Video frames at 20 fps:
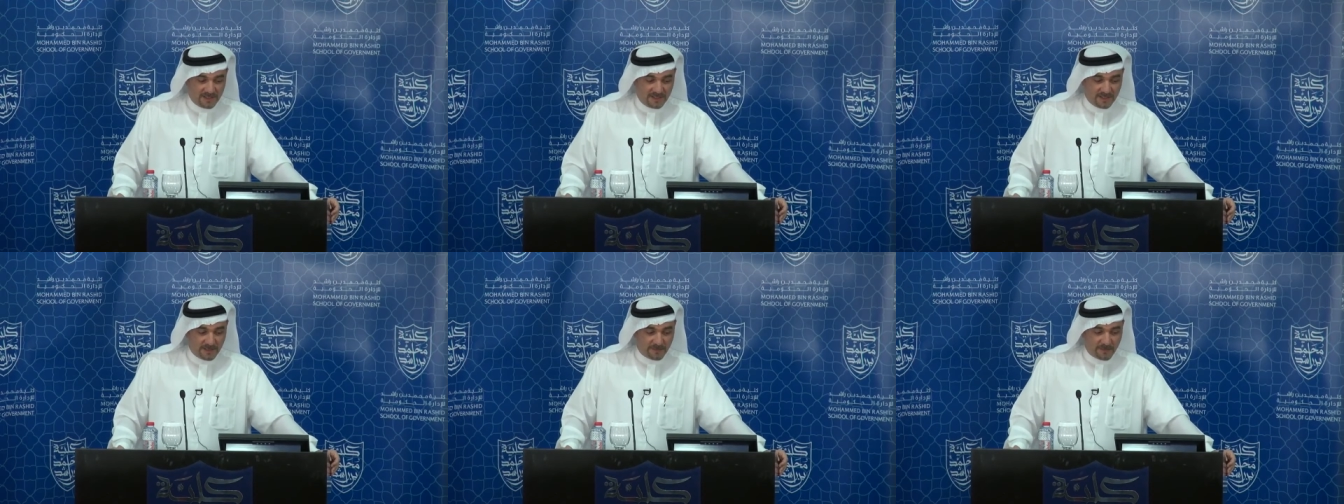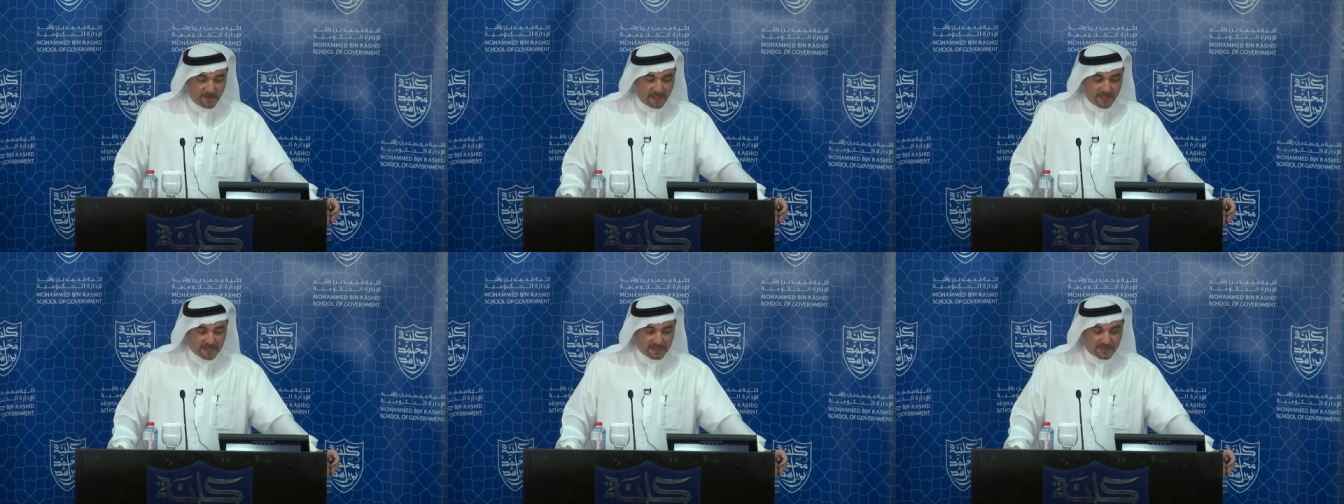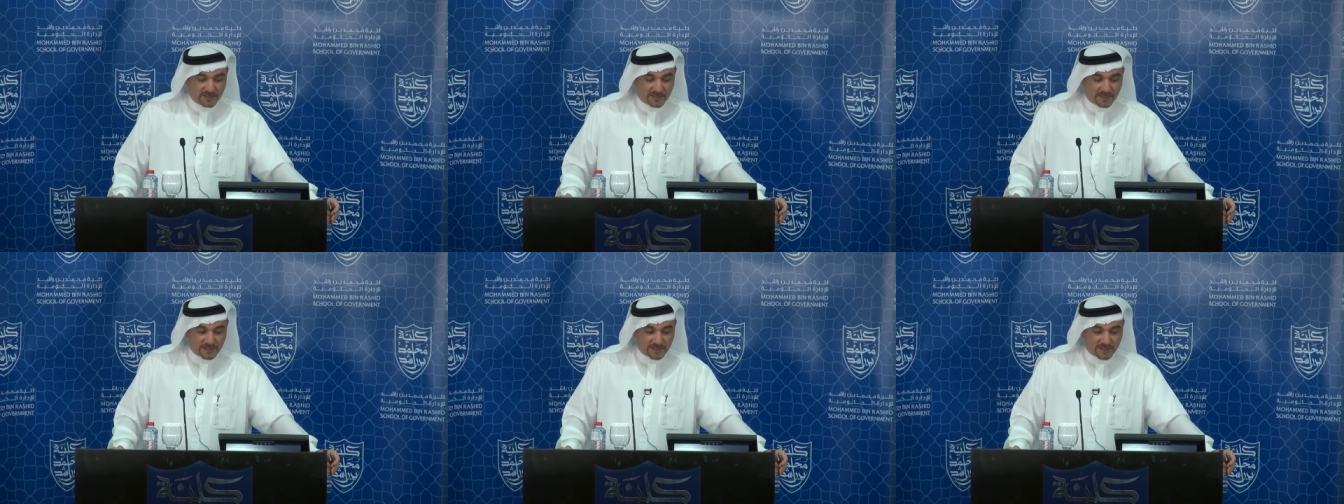The
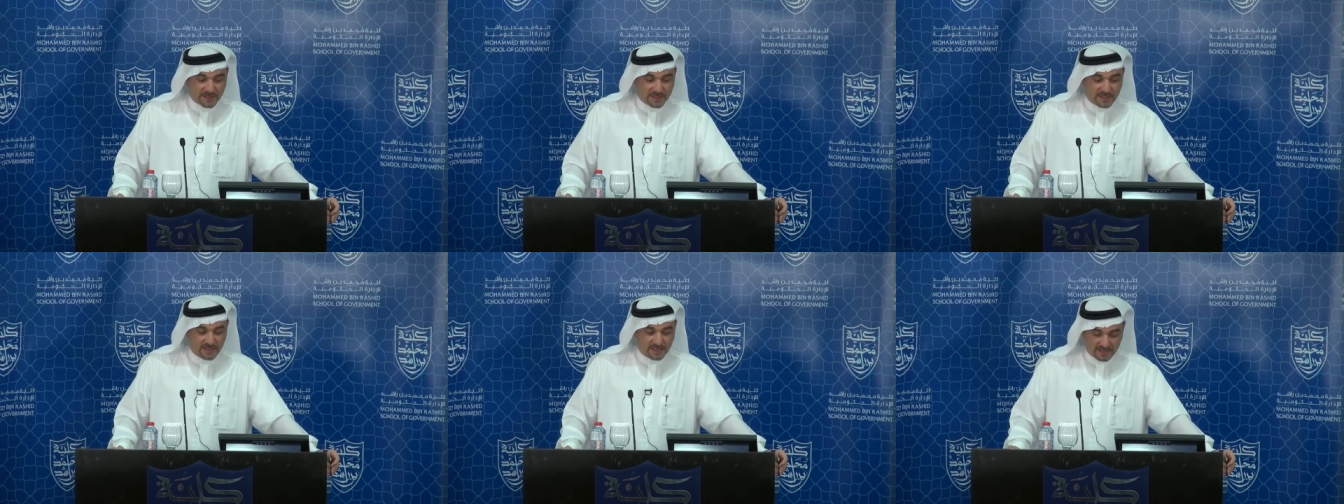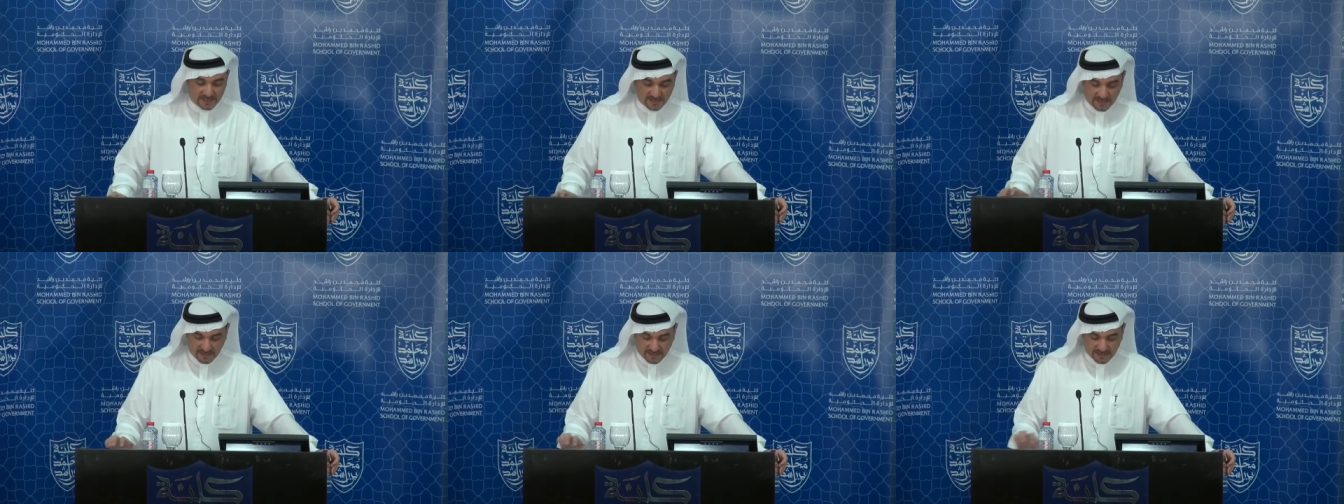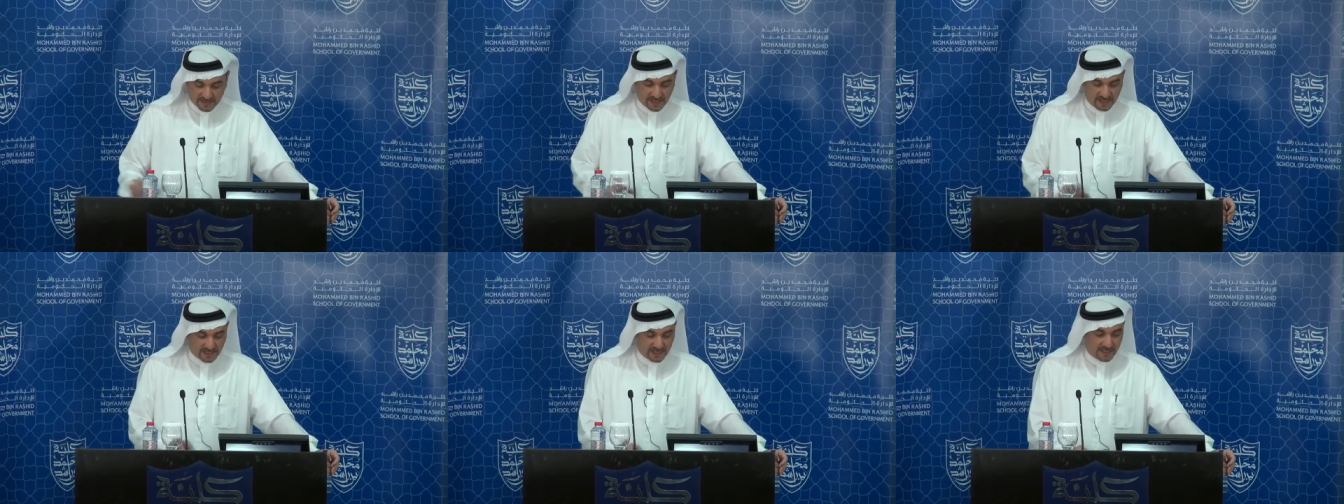biggest risk is
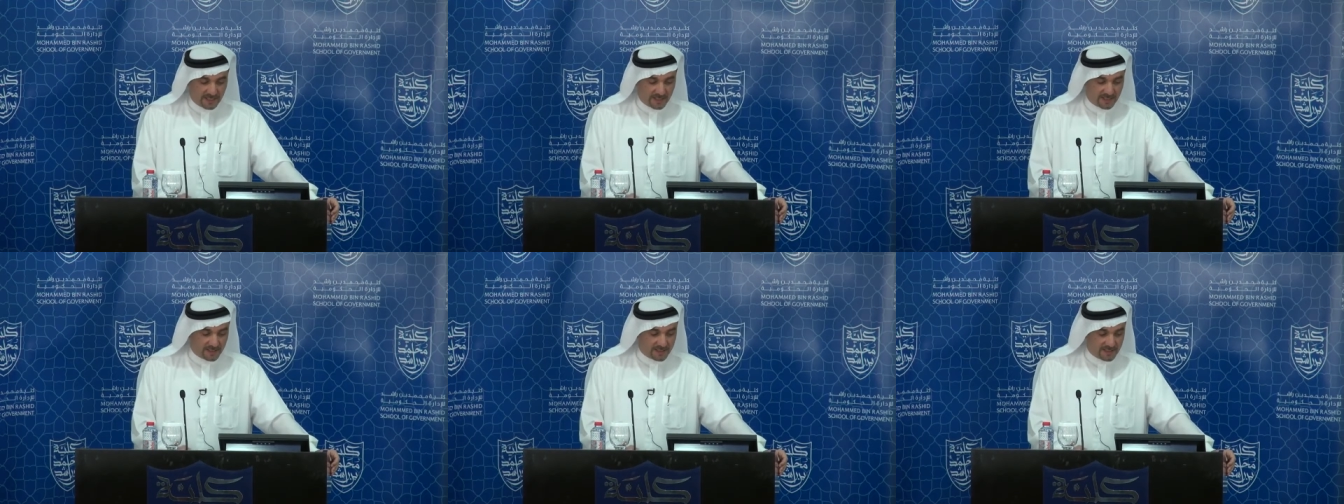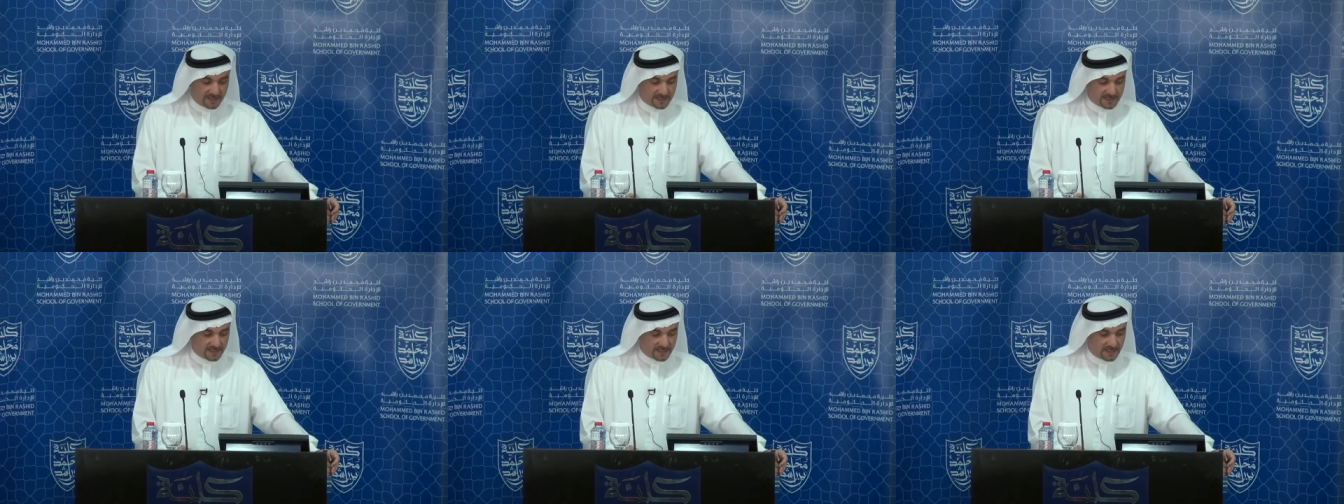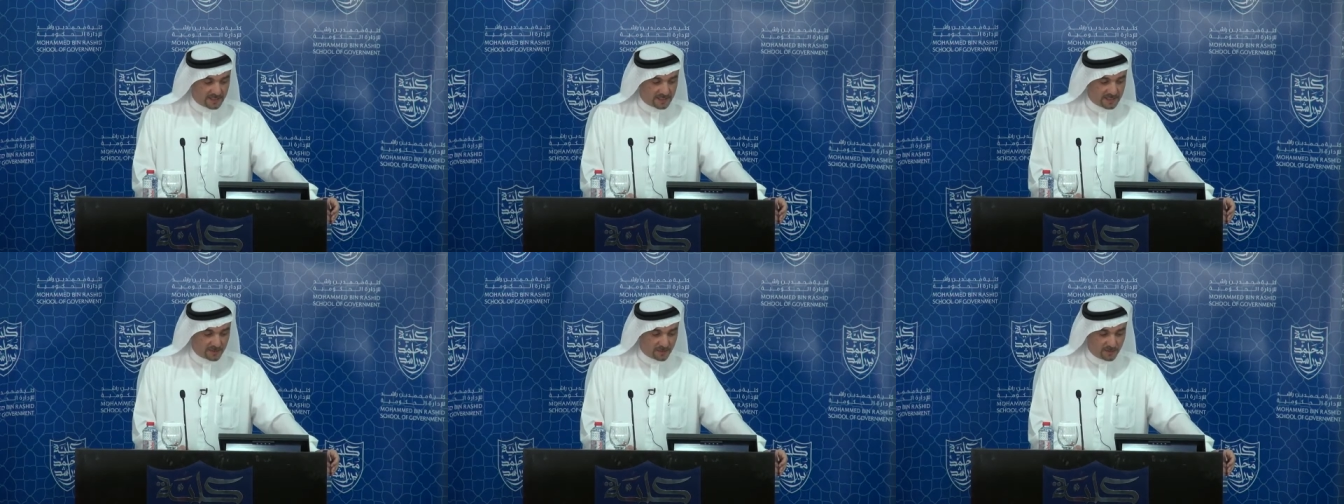not taking
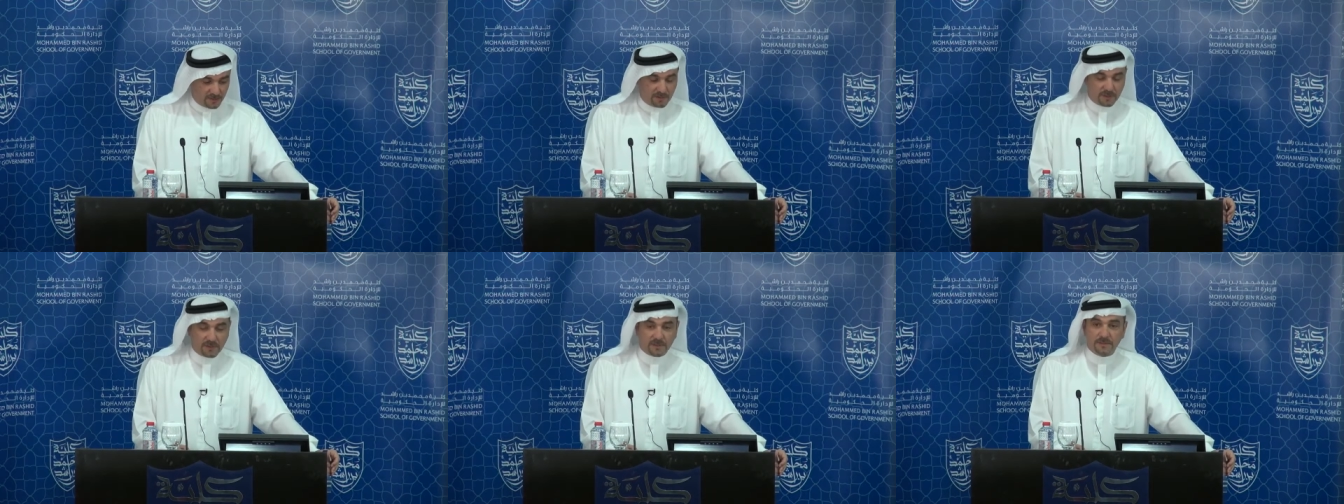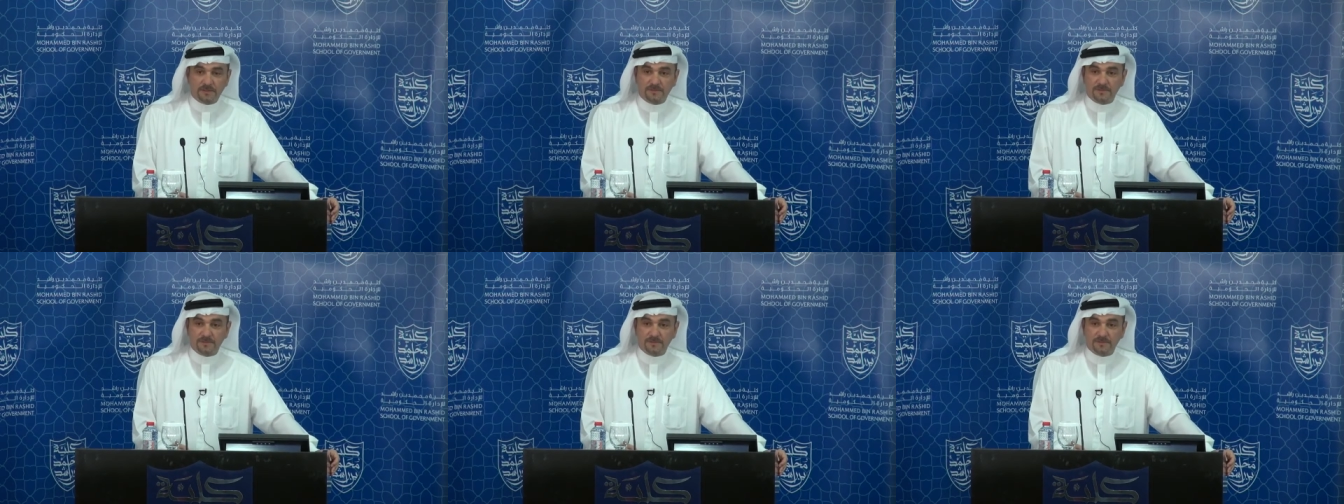risk at all.